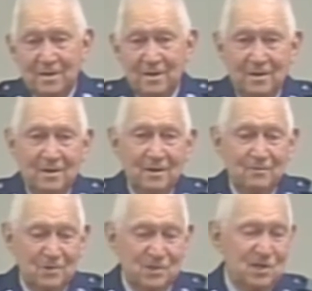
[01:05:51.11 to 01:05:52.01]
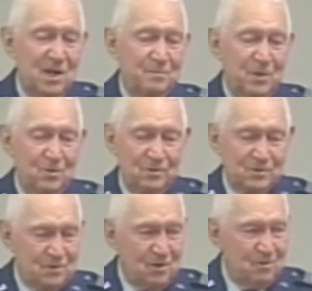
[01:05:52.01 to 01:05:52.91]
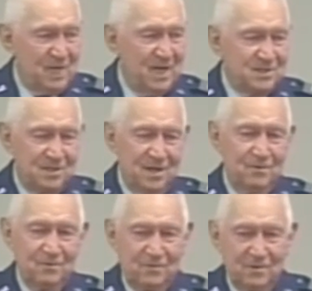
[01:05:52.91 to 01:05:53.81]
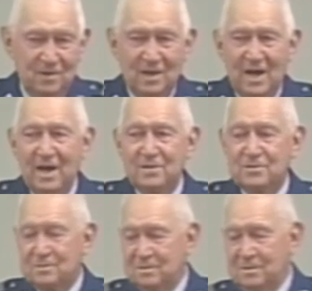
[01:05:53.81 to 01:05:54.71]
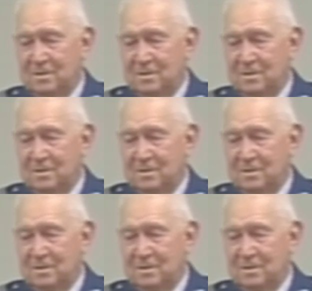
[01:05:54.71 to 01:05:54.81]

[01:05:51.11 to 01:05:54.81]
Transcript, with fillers: And uh, we slept on straw mats, and they were full of lice.